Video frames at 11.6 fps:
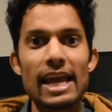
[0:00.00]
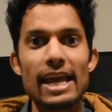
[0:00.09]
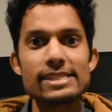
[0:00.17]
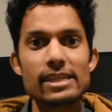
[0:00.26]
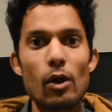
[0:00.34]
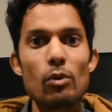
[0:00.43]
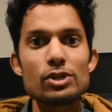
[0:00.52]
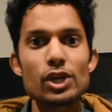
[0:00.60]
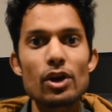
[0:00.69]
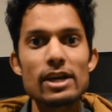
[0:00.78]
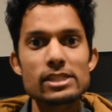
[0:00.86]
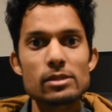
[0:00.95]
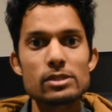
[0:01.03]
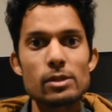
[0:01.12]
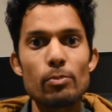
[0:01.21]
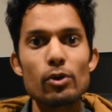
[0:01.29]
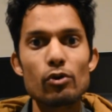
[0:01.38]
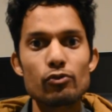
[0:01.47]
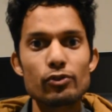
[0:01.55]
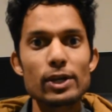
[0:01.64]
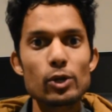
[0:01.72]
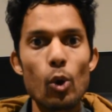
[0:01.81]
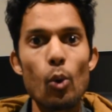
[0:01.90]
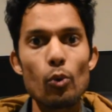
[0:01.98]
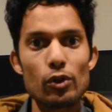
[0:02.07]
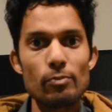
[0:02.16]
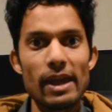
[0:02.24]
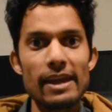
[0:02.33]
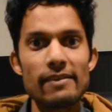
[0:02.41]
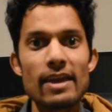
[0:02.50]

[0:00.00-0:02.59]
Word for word: is that I want you guys to, to book a free call with me